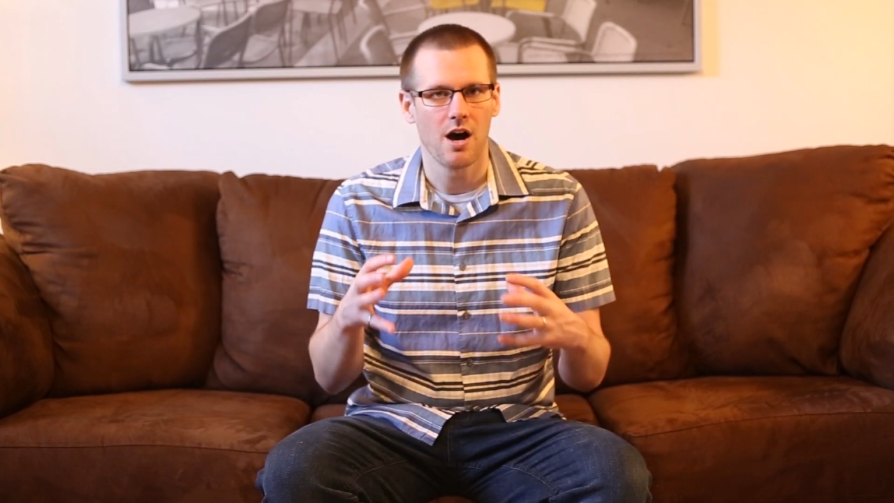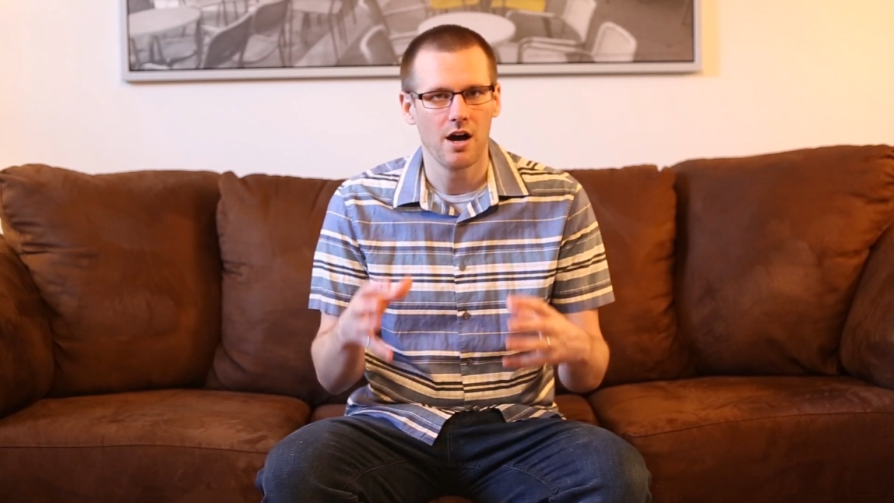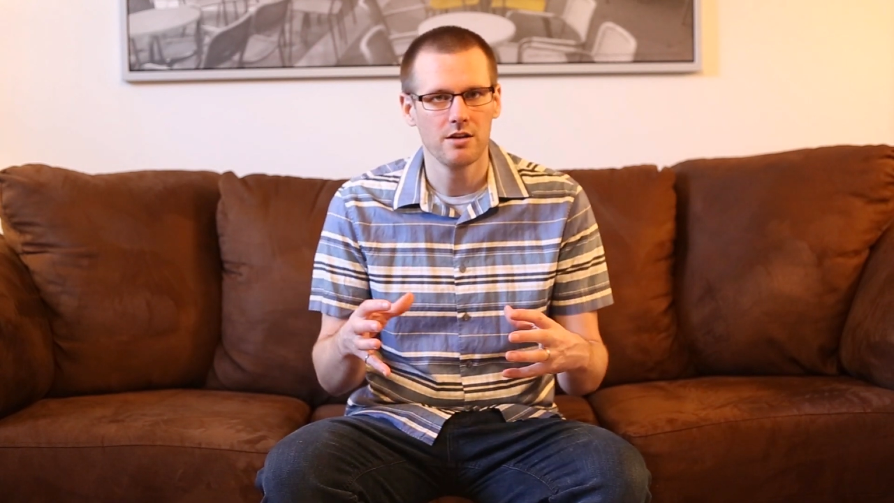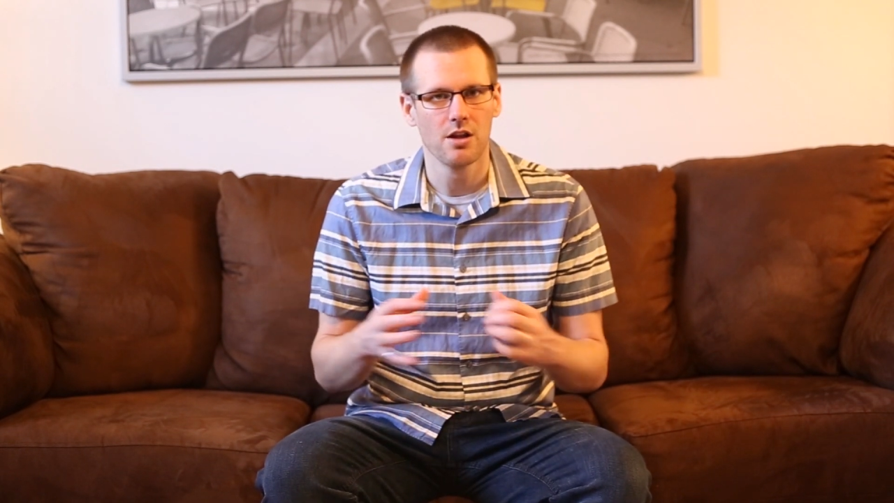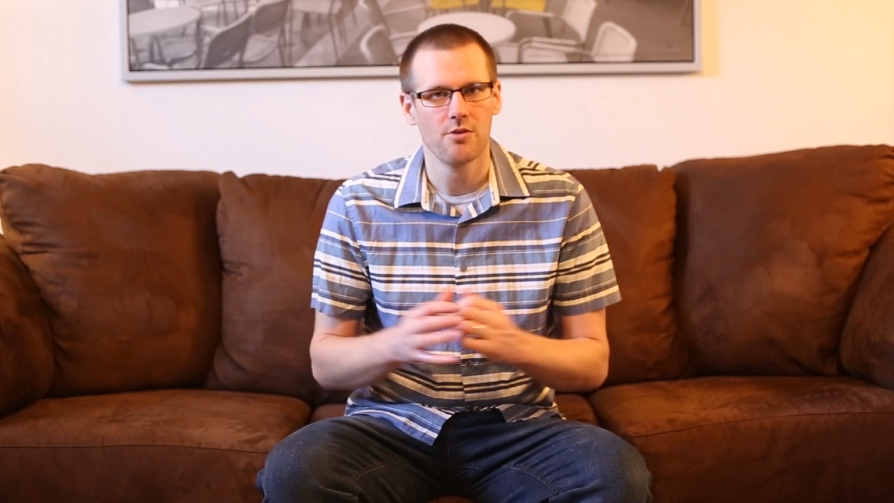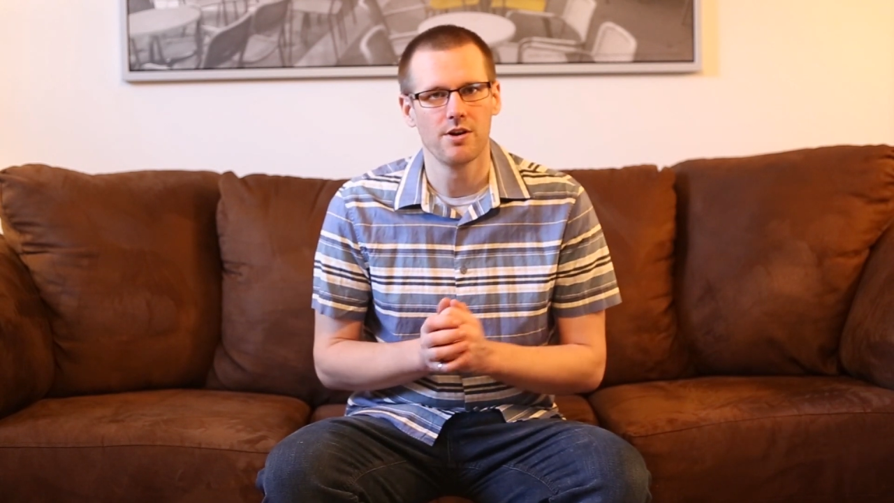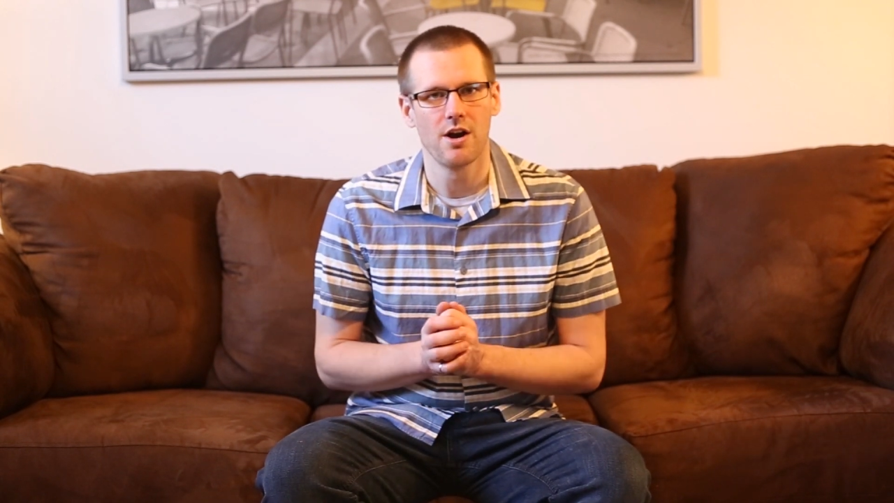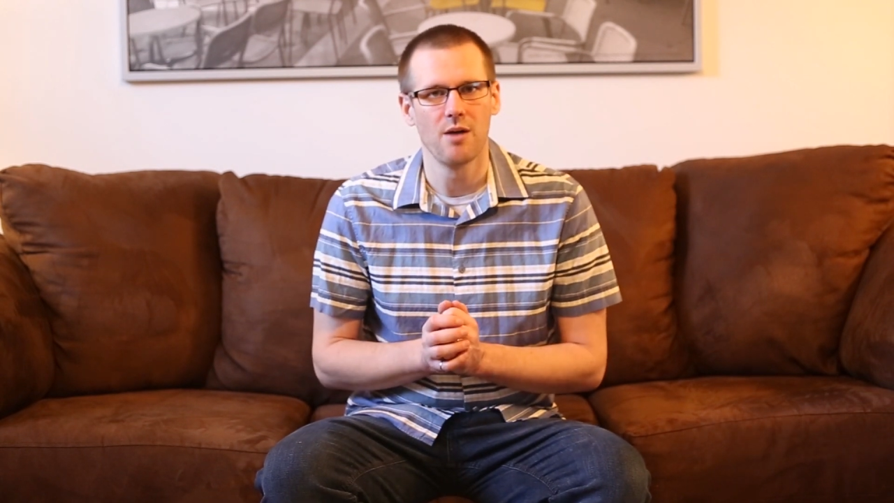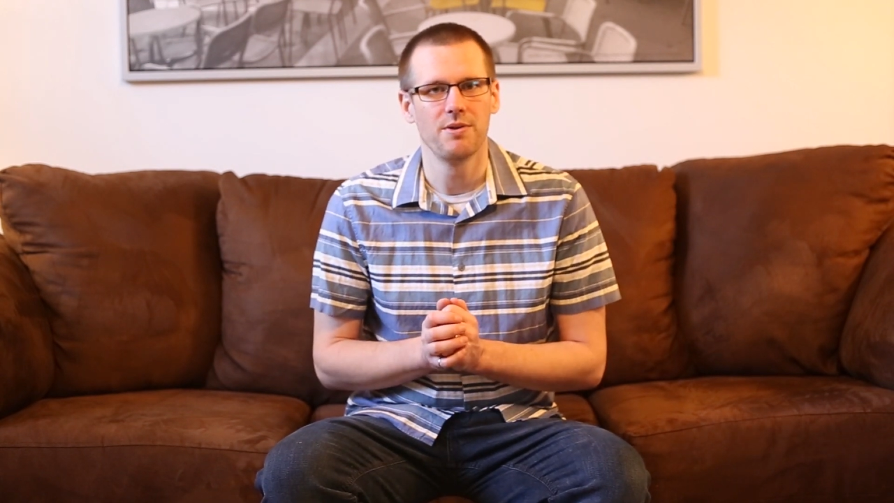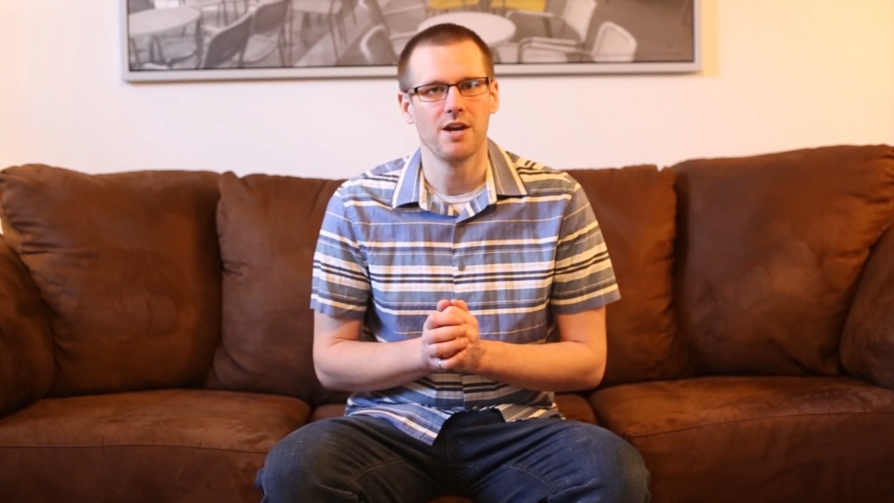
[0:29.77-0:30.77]
unloaded
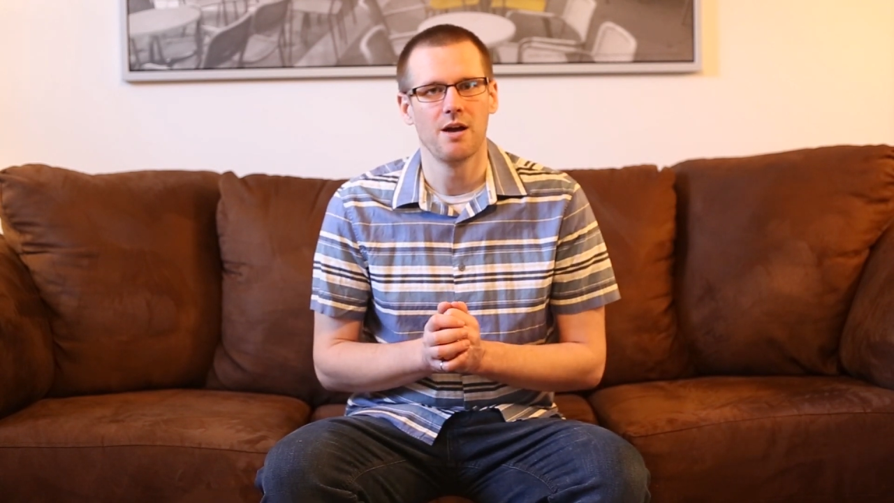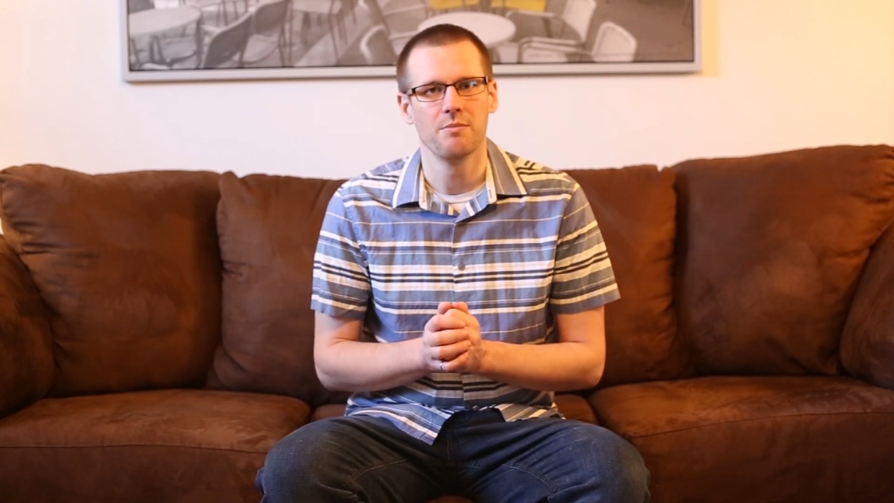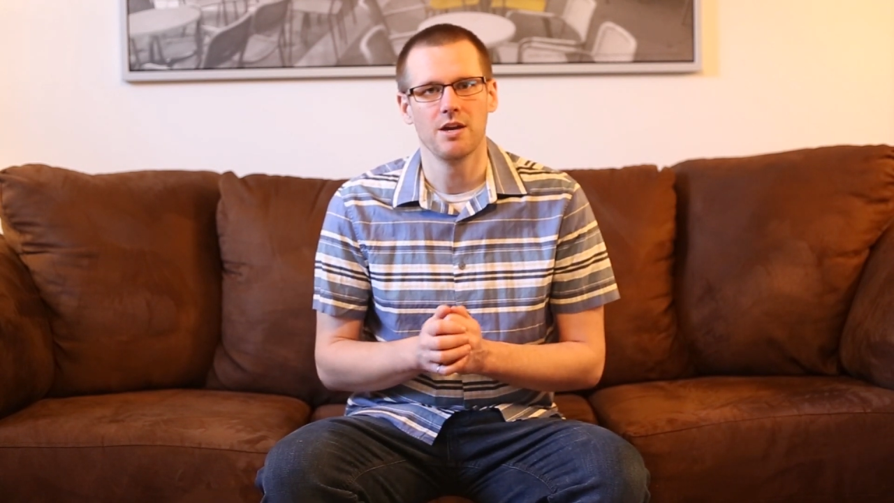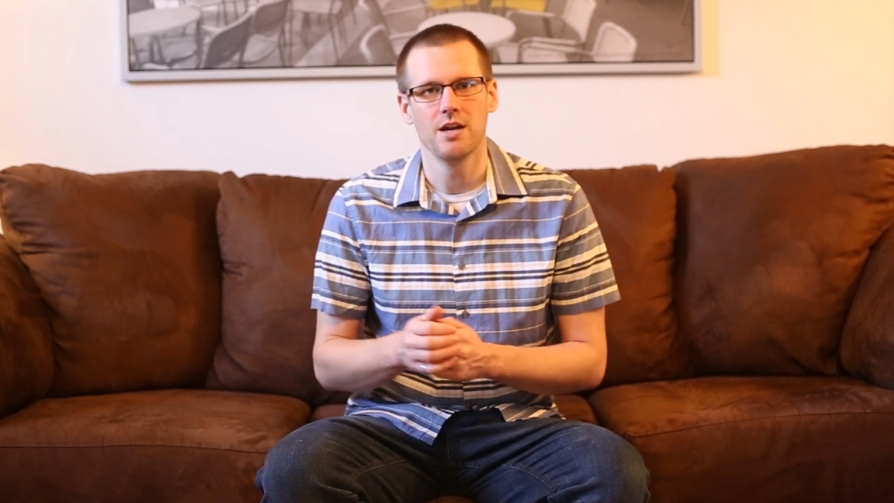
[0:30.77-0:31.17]
RPM,